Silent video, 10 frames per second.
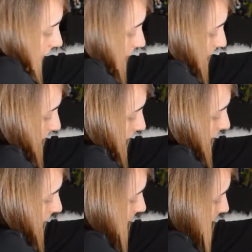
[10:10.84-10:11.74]
the
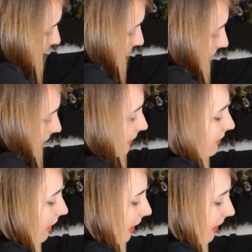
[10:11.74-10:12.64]
bottom and the
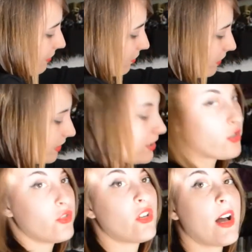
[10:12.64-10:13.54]
top with
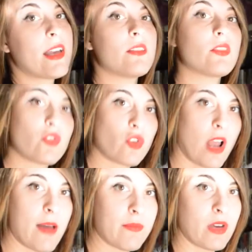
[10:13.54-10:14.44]
this giant
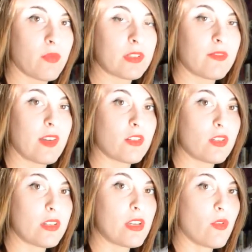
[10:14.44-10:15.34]
strap that was
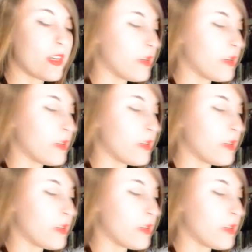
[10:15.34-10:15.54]
eventually going